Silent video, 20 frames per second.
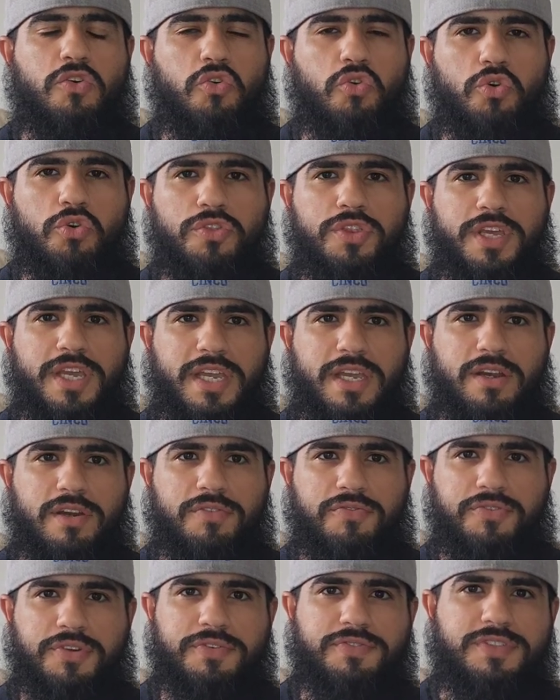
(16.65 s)
or the
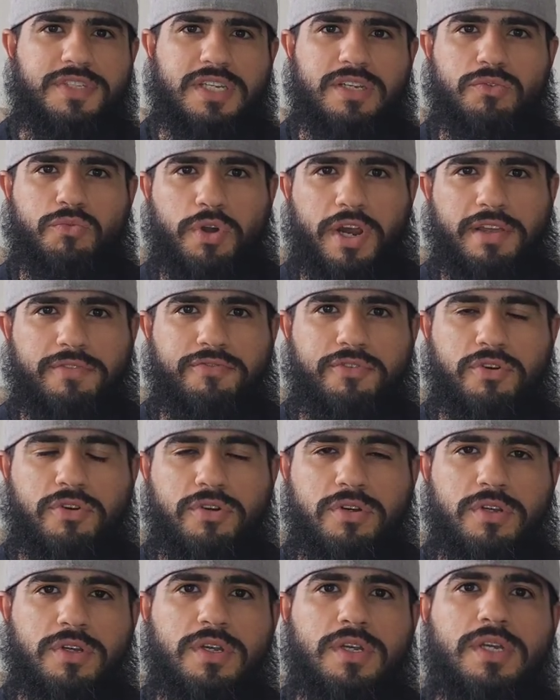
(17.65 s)
AR-15
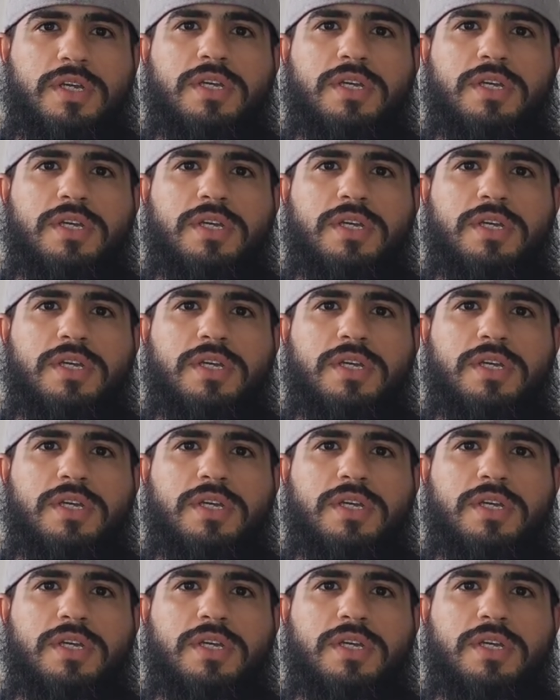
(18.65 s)
rifle.